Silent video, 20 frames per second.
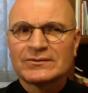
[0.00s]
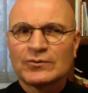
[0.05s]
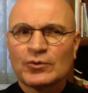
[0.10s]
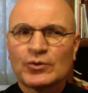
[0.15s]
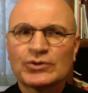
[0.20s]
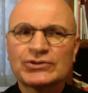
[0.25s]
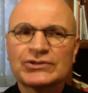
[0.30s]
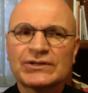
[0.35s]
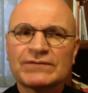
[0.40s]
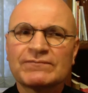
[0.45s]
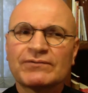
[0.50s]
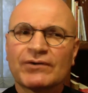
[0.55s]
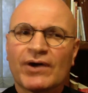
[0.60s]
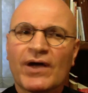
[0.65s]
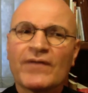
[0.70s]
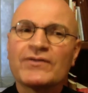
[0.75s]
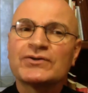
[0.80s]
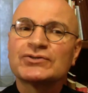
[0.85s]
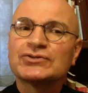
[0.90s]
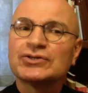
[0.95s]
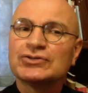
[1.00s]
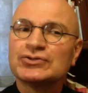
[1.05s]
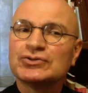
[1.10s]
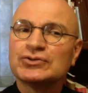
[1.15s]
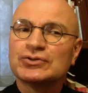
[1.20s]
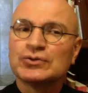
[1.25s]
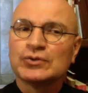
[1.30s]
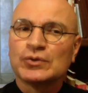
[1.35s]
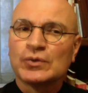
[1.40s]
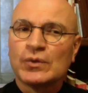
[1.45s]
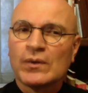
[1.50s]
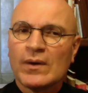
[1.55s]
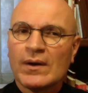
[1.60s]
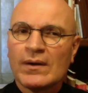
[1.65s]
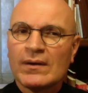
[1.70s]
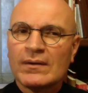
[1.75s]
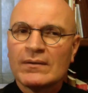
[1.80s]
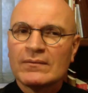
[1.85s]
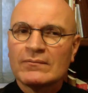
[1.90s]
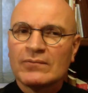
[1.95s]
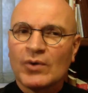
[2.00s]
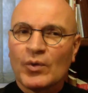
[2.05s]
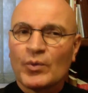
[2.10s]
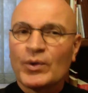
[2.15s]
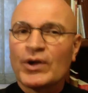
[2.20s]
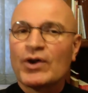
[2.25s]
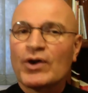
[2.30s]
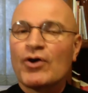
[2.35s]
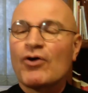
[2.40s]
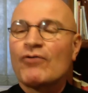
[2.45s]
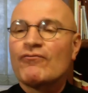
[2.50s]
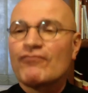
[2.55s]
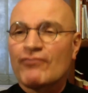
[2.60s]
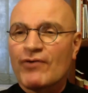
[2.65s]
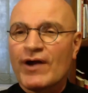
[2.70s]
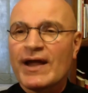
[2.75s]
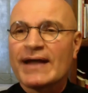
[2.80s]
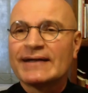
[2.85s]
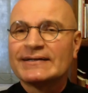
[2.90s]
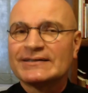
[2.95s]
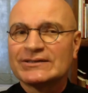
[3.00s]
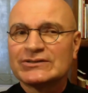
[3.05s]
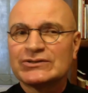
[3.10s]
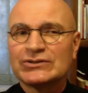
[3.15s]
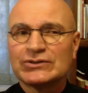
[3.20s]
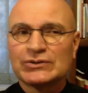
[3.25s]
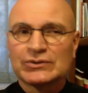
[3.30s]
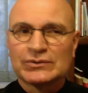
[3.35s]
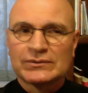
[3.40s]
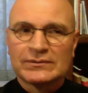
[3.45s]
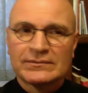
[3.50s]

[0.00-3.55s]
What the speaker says: wishing for others to do what we are afraid to do.